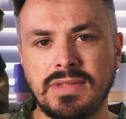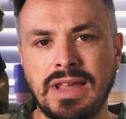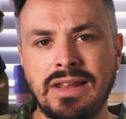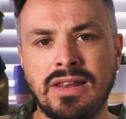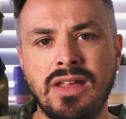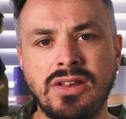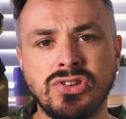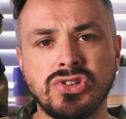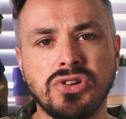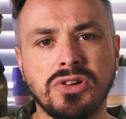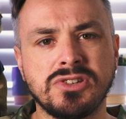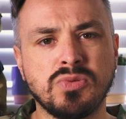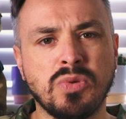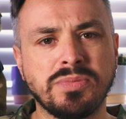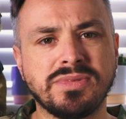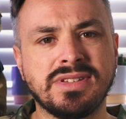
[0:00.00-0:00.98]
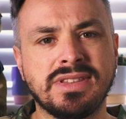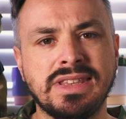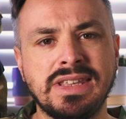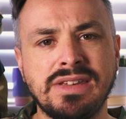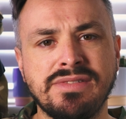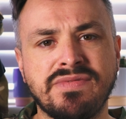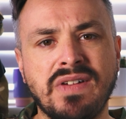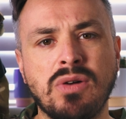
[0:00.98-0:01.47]
At lunch I swapped to
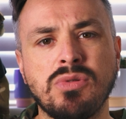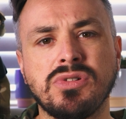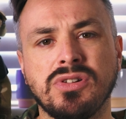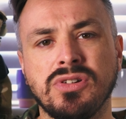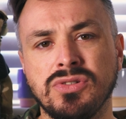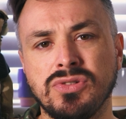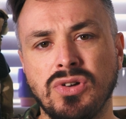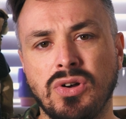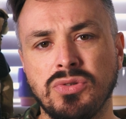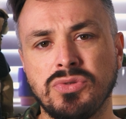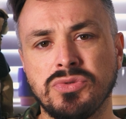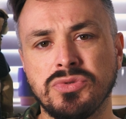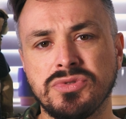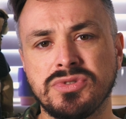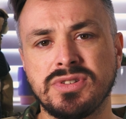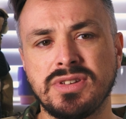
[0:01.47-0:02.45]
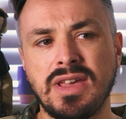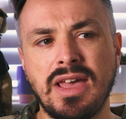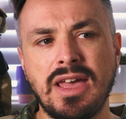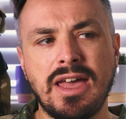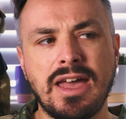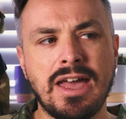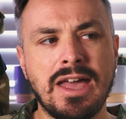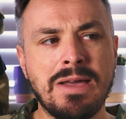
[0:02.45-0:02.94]
the SELFIECAM goggles,
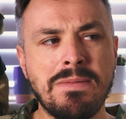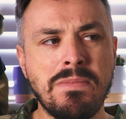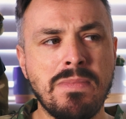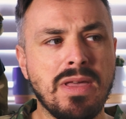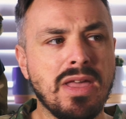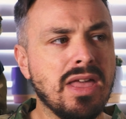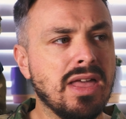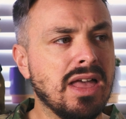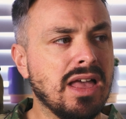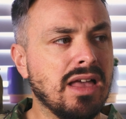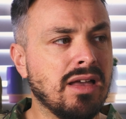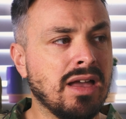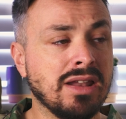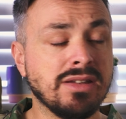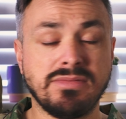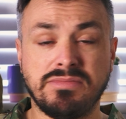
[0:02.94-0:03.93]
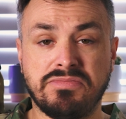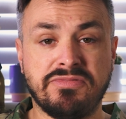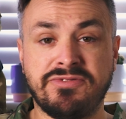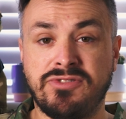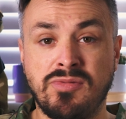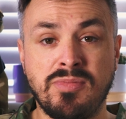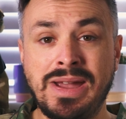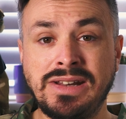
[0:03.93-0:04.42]
and for
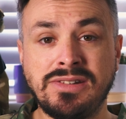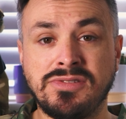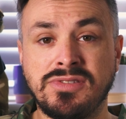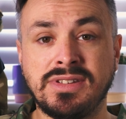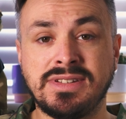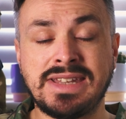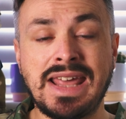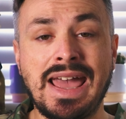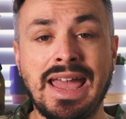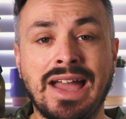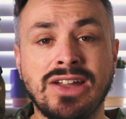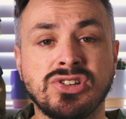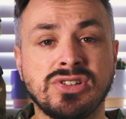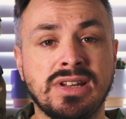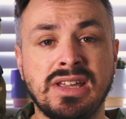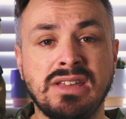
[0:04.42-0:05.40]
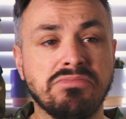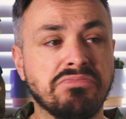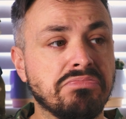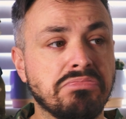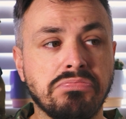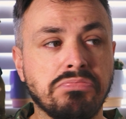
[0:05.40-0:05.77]
the remainder of the day actually,